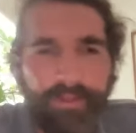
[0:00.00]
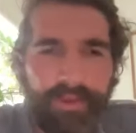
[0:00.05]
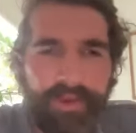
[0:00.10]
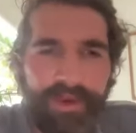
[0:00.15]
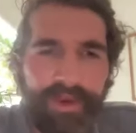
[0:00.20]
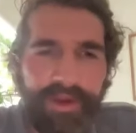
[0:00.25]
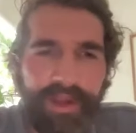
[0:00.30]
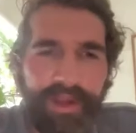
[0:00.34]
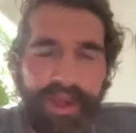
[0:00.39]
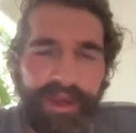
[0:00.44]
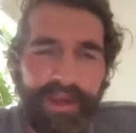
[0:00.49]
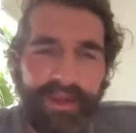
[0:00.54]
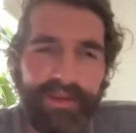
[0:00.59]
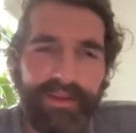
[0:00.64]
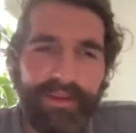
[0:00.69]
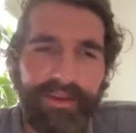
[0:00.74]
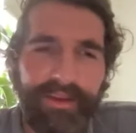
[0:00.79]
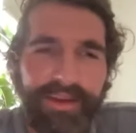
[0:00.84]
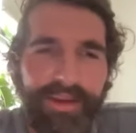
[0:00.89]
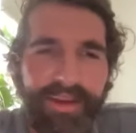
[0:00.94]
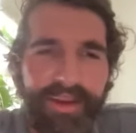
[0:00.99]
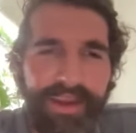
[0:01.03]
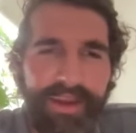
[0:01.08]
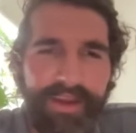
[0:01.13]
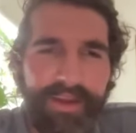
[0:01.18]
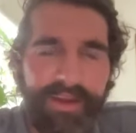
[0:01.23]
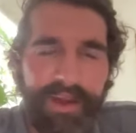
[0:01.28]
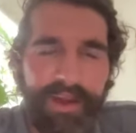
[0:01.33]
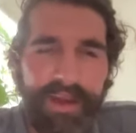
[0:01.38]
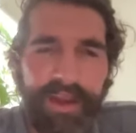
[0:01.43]
when you're getting
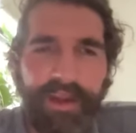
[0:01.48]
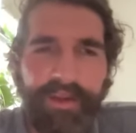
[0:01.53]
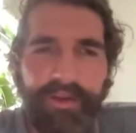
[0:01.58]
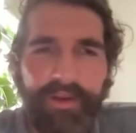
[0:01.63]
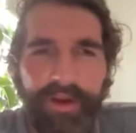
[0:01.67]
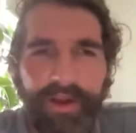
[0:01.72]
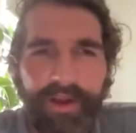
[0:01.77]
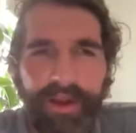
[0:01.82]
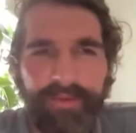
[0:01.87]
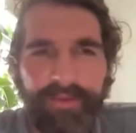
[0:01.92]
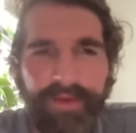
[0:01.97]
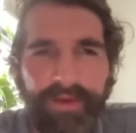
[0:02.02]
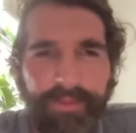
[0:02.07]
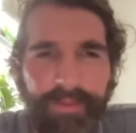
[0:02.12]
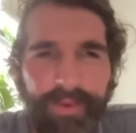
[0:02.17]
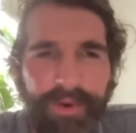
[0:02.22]
into the nitty gritty of it.